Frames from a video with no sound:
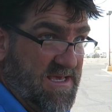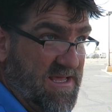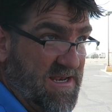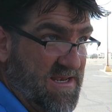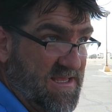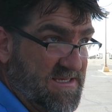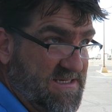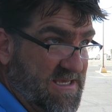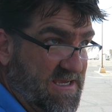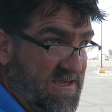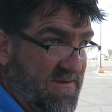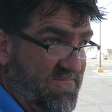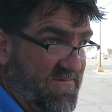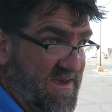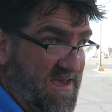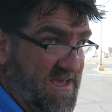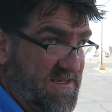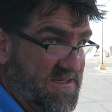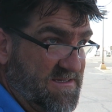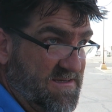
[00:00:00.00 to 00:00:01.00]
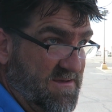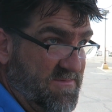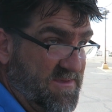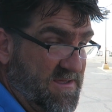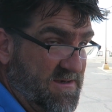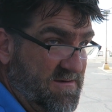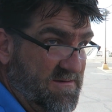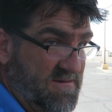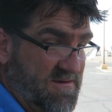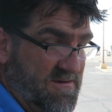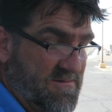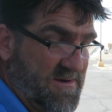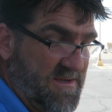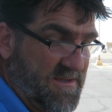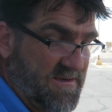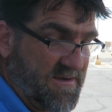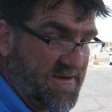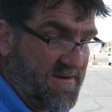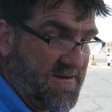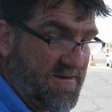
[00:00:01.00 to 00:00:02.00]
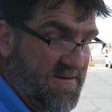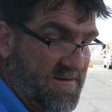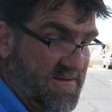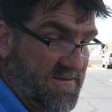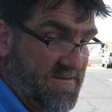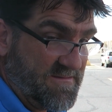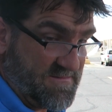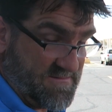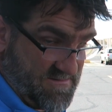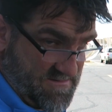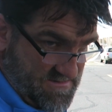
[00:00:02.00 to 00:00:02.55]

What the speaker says: that, unless I can find something around here to.